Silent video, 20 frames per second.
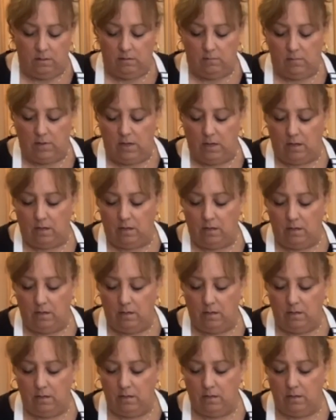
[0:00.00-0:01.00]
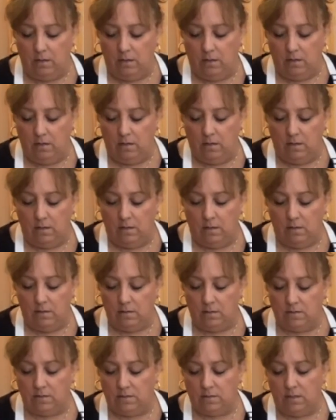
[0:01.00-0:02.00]
You can make
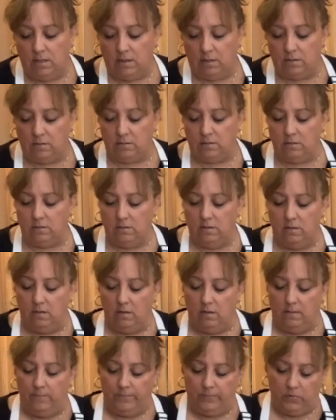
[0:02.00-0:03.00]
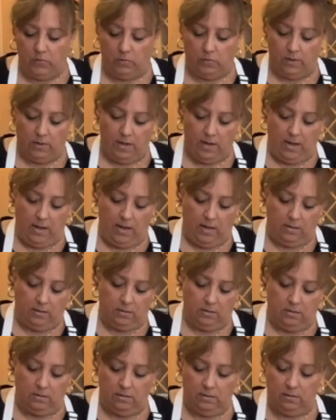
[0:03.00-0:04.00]
six or
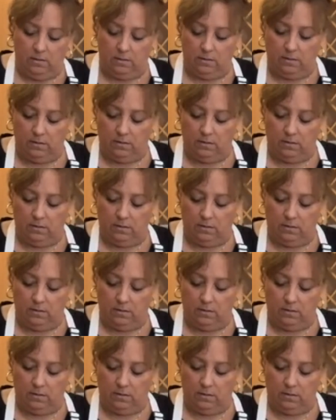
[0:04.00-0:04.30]
eight.